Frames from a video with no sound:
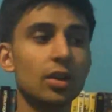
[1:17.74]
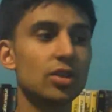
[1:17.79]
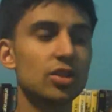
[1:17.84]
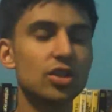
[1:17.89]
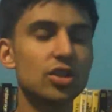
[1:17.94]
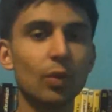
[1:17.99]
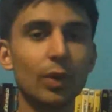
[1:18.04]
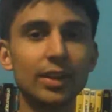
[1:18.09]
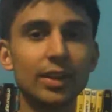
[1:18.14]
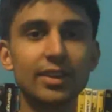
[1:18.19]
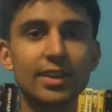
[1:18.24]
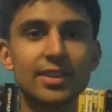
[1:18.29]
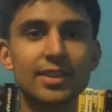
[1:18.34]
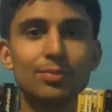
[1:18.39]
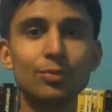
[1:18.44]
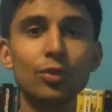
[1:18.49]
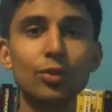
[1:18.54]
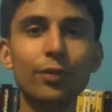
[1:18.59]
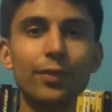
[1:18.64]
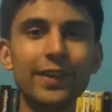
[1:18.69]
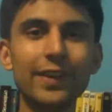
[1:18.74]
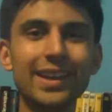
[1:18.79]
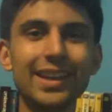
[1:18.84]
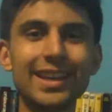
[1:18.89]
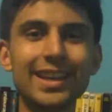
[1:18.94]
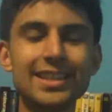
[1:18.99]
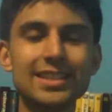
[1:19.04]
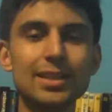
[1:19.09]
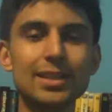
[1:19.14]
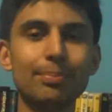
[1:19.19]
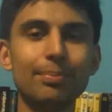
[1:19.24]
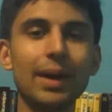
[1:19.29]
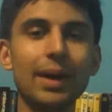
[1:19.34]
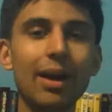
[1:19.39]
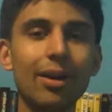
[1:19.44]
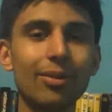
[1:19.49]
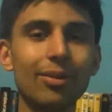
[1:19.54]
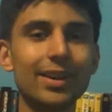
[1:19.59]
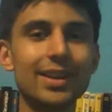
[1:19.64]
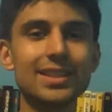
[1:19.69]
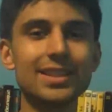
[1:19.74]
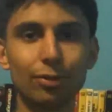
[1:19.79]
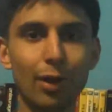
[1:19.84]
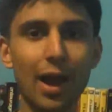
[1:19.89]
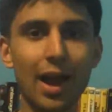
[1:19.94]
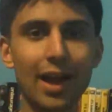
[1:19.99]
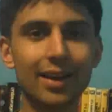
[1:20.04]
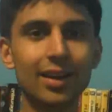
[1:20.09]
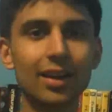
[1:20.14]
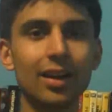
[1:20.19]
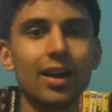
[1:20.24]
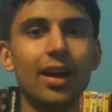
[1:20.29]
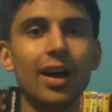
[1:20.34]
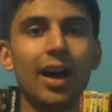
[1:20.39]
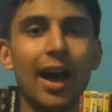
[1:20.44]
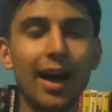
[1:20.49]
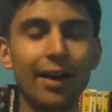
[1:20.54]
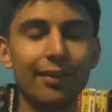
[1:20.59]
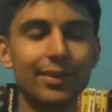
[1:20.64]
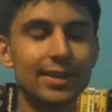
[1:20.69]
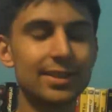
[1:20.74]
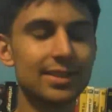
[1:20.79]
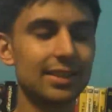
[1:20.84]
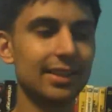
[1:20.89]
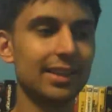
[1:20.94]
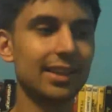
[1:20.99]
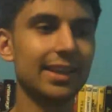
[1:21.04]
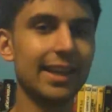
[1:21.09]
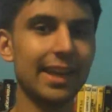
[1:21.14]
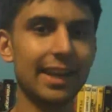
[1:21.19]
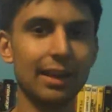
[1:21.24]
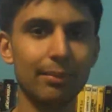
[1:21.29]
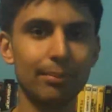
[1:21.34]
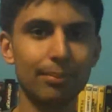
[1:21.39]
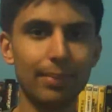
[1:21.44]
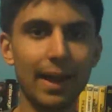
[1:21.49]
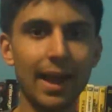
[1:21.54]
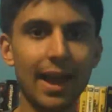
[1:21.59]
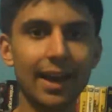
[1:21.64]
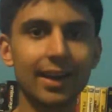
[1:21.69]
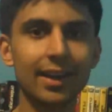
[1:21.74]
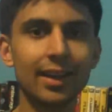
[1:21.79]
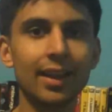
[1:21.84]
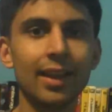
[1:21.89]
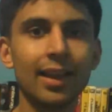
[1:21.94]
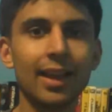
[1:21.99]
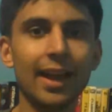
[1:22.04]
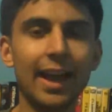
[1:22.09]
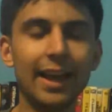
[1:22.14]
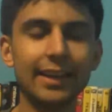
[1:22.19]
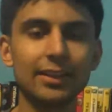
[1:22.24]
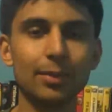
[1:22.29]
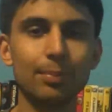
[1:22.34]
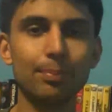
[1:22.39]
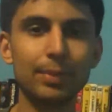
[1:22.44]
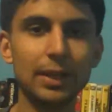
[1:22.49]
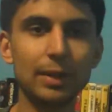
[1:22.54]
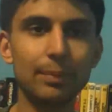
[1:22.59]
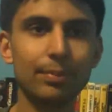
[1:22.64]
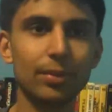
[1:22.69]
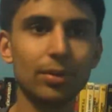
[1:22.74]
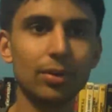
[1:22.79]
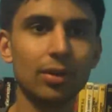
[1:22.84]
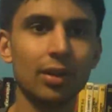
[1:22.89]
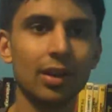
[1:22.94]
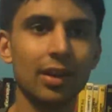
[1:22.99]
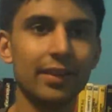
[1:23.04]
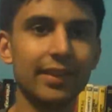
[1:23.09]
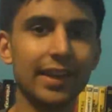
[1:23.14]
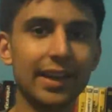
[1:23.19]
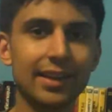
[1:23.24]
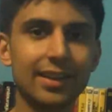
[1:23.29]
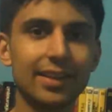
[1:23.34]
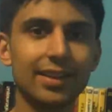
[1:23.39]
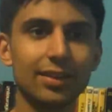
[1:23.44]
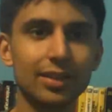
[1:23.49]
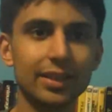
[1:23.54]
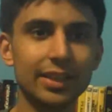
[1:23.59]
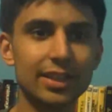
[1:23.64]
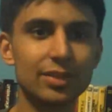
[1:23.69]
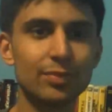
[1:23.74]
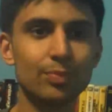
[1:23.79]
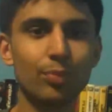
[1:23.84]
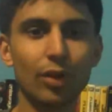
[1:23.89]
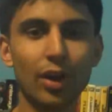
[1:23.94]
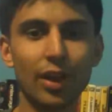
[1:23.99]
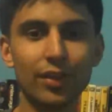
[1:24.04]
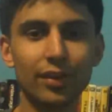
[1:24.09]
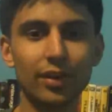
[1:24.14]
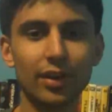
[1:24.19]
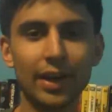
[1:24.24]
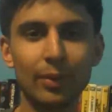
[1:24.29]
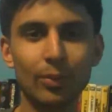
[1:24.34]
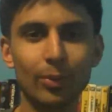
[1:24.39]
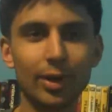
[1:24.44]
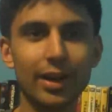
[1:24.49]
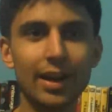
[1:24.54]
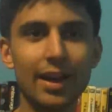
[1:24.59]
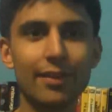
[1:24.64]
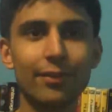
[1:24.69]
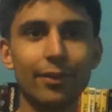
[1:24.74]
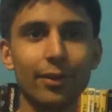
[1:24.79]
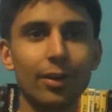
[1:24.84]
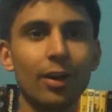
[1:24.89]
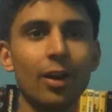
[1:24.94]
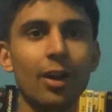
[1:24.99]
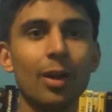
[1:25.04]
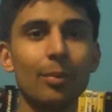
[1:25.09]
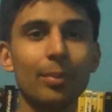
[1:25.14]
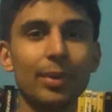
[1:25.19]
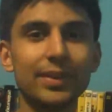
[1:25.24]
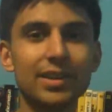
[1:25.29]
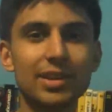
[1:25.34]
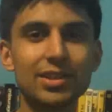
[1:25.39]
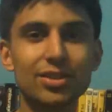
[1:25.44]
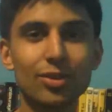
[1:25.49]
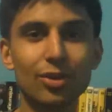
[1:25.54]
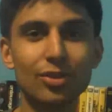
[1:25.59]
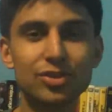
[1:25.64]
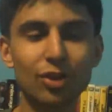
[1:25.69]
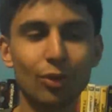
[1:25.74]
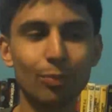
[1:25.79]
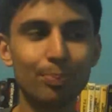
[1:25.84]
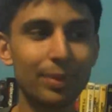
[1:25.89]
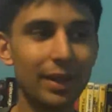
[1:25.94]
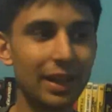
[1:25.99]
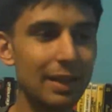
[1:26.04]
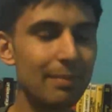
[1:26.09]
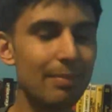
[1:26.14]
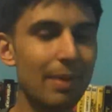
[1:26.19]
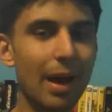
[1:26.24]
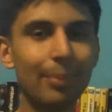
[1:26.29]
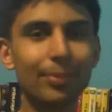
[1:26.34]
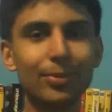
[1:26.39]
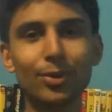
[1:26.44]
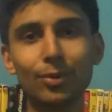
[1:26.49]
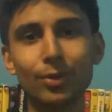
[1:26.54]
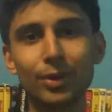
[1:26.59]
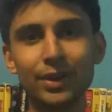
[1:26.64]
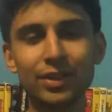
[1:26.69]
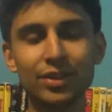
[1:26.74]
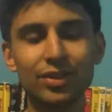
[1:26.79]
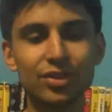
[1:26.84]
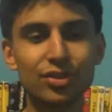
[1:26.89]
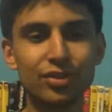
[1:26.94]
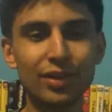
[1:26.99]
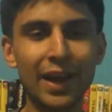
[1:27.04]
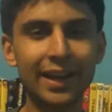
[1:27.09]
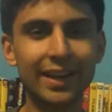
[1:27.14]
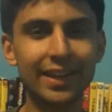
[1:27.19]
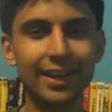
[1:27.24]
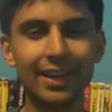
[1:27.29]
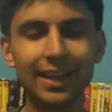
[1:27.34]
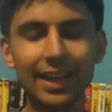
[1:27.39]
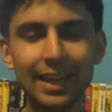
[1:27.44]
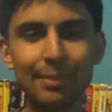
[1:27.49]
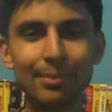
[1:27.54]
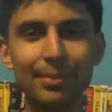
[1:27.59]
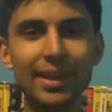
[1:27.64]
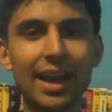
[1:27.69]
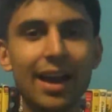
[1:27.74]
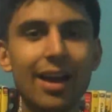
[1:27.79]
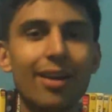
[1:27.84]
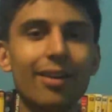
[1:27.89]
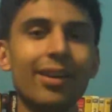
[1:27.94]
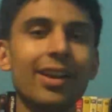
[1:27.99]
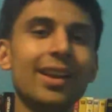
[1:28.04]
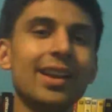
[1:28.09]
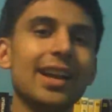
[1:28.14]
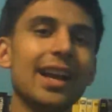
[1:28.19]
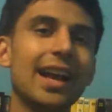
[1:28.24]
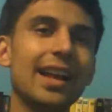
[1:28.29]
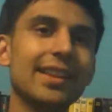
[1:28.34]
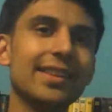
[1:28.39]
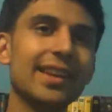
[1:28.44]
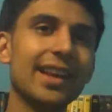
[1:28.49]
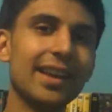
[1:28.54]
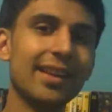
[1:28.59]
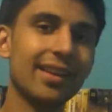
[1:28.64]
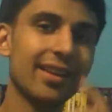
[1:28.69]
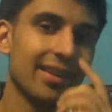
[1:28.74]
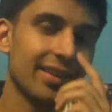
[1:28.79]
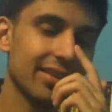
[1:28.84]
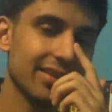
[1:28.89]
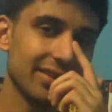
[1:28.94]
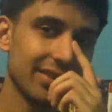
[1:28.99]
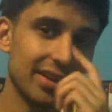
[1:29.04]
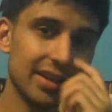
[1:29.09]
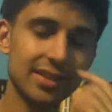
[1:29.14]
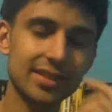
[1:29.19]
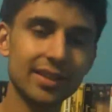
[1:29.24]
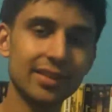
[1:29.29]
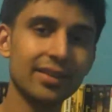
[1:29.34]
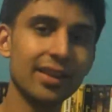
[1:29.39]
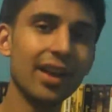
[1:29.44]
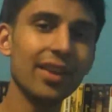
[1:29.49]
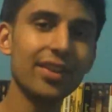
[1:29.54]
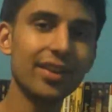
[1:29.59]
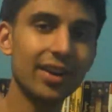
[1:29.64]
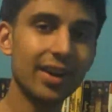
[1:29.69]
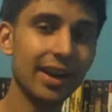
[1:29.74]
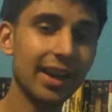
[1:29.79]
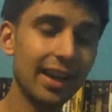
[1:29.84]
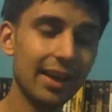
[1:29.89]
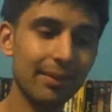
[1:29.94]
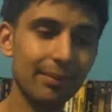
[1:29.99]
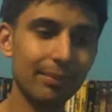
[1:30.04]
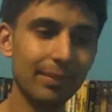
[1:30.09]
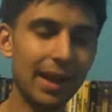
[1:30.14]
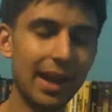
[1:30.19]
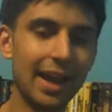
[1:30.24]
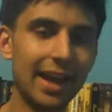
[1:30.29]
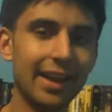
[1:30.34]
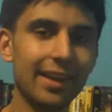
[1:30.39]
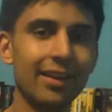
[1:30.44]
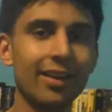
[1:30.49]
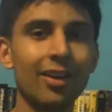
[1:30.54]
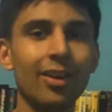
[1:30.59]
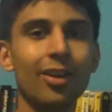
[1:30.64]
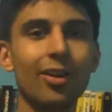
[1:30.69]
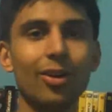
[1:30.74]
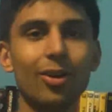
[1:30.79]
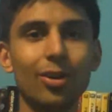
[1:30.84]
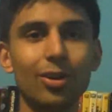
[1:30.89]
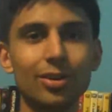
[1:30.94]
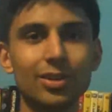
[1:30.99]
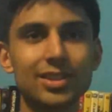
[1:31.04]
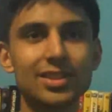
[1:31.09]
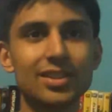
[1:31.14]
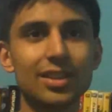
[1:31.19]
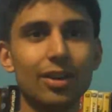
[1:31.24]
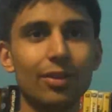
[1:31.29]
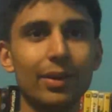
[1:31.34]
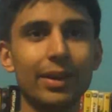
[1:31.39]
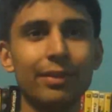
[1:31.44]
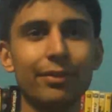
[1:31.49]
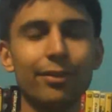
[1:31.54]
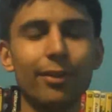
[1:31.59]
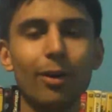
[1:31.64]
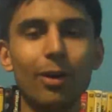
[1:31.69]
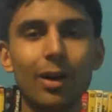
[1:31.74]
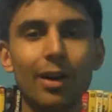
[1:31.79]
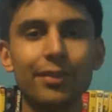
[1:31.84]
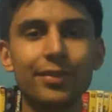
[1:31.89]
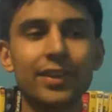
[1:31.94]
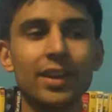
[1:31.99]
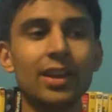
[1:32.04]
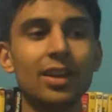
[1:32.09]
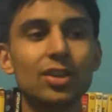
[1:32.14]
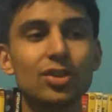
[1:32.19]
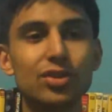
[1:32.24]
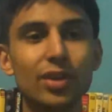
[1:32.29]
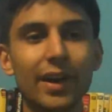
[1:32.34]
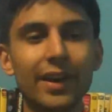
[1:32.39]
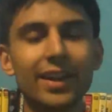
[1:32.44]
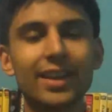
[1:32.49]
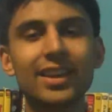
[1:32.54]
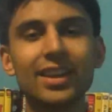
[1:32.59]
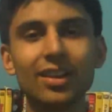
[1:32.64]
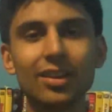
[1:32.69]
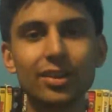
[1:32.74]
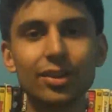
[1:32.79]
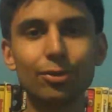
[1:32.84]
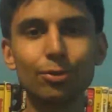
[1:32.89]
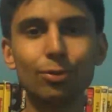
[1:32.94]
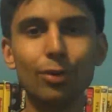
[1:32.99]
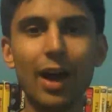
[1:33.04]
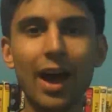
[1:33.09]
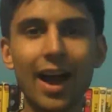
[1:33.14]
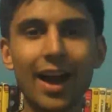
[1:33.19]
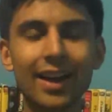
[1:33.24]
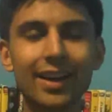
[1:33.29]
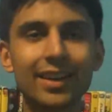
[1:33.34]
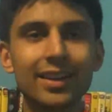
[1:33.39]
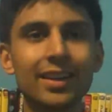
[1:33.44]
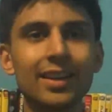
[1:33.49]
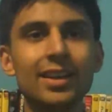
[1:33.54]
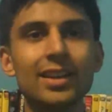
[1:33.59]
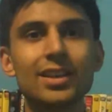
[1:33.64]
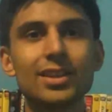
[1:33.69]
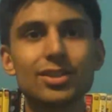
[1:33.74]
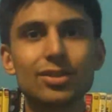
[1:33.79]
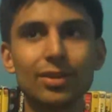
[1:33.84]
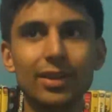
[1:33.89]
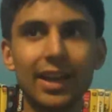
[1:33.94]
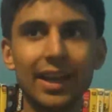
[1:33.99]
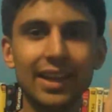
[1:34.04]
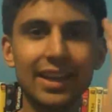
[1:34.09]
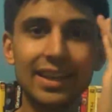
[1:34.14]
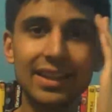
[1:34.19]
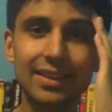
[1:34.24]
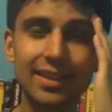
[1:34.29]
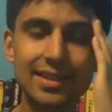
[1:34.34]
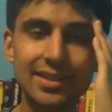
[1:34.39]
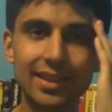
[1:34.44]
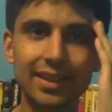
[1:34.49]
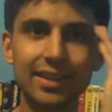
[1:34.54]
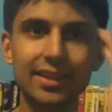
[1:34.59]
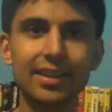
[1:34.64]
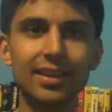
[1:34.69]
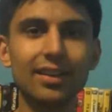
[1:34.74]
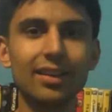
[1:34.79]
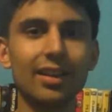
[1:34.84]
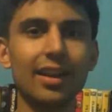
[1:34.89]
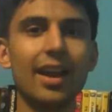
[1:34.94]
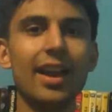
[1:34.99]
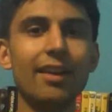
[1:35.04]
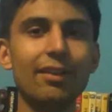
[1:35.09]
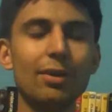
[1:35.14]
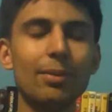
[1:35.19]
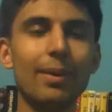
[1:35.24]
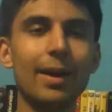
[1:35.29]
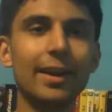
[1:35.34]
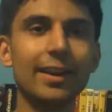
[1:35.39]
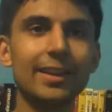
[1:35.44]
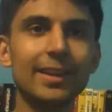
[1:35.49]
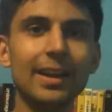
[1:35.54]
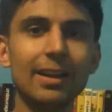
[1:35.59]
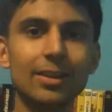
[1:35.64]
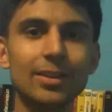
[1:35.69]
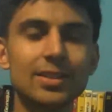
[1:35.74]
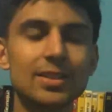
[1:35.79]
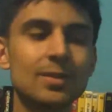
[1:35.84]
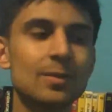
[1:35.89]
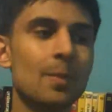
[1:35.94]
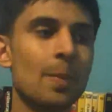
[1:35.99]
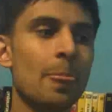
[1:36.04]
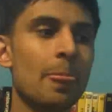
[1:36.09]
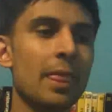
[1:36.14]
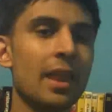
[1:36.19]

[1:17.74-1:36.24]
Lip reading: So what this movie is about is The Rock obviously getting back at the people that killed his brother and whatever. But there's also Billy Bob Thornton tracking him down. And then there's another hitman also involved trying to kill The Rock so that he doesn't kill everybody else.